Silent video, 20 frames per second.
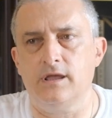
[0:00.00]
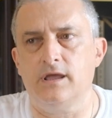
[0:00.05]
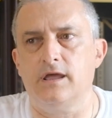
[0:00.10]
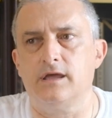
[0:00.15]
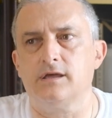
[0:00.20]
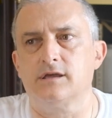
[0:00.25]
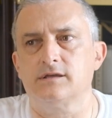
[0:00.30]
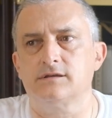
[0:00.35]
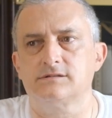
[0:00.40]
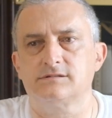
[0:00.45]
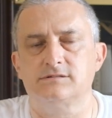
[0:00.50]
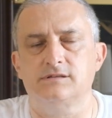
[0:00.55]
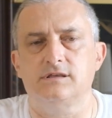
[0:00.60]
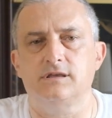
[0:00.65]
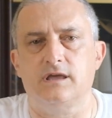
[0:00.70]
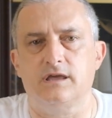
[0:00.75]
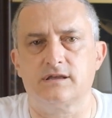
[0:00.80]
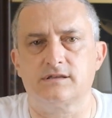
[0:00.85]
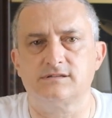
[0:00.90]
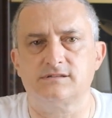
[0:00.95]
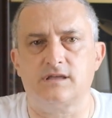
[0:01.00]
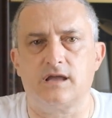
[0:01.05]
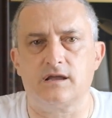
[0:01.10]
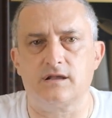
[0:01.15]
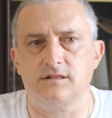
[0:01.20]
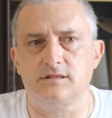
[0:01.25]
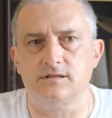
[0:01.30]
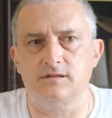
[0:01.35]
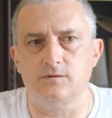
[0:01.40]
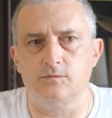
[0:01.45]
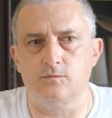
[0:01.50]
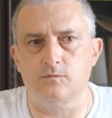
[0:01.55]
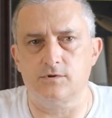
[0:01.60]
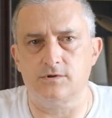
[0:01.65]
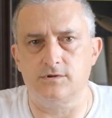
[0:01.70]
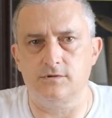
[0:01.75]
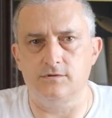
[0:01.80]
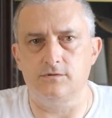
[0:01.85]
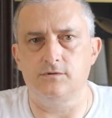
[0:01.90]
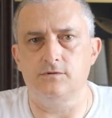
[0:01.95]
and can see exactly
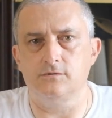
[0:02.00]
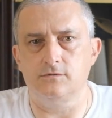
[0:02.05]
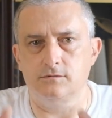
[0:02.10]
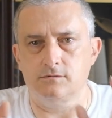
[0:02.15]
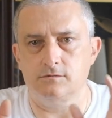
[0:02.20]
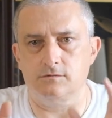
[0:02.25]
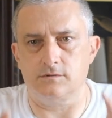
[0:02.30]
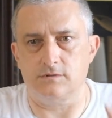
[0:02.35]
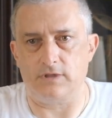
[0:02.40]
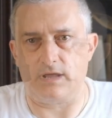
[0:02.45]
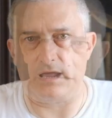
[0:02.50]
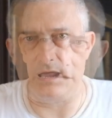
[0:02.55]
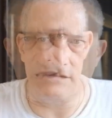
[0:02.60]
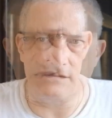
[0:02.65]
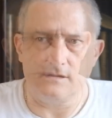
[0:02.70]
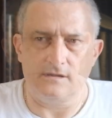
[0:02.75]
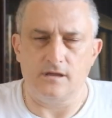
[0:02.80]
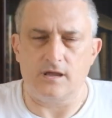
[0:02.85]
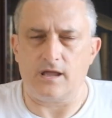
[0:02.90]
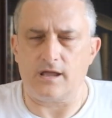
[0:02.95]
what you do live.